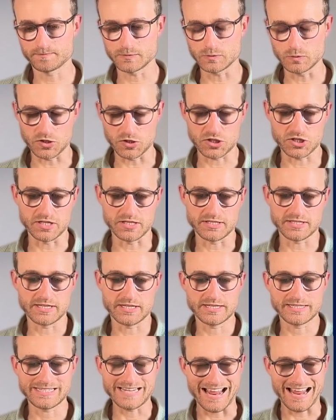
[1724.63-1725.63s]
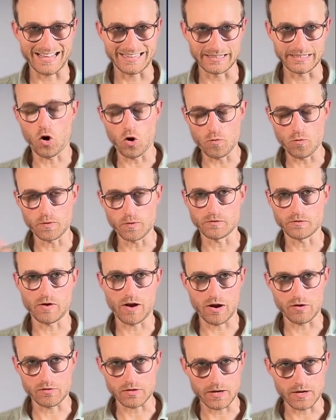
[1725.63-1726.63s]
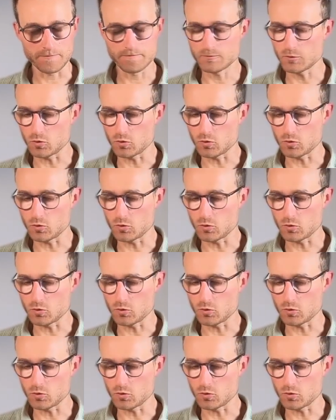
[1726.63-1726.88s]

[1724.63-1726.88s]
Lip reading: which is telling OpenRouter